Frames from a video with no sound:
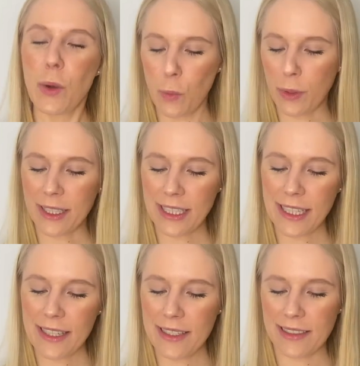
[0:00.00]

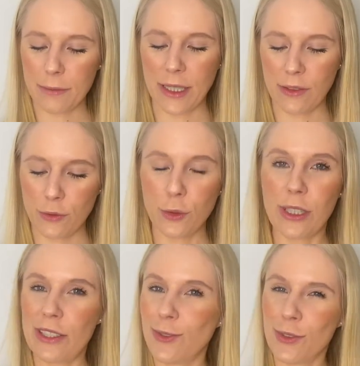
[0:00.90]
why does my
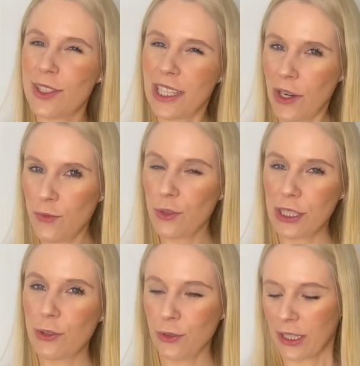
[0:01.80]
voice on sound
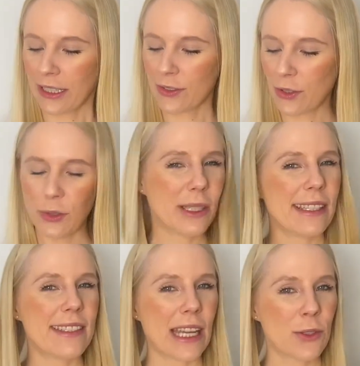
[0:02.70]
recordings always
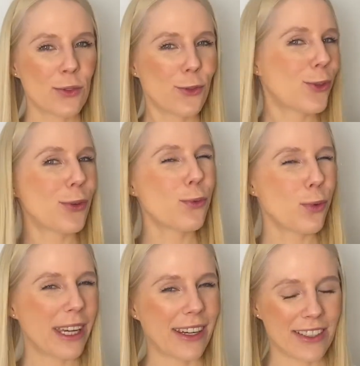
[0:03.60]
sound so
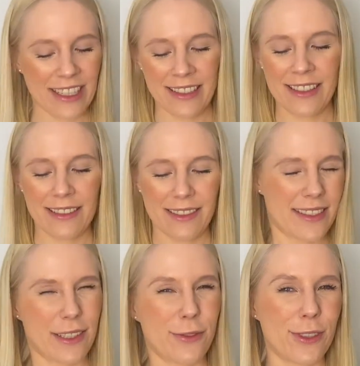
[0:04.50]
weird and
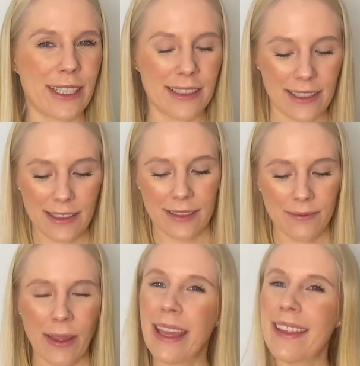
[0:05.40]
different?
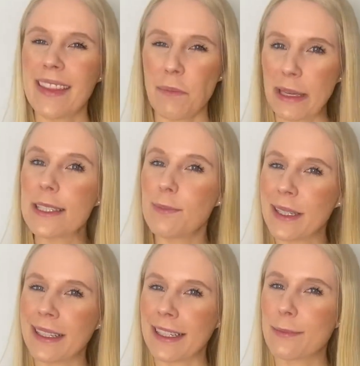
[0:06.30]
There must be
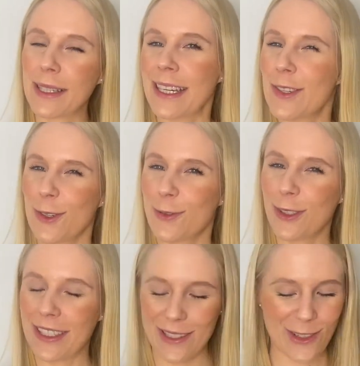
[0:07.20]
an explanation for
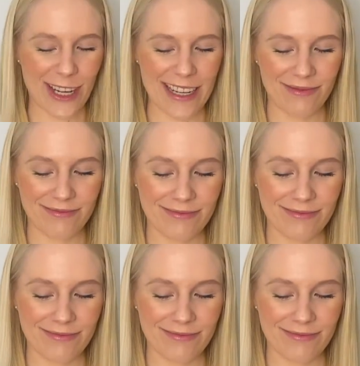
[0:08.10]
this, right?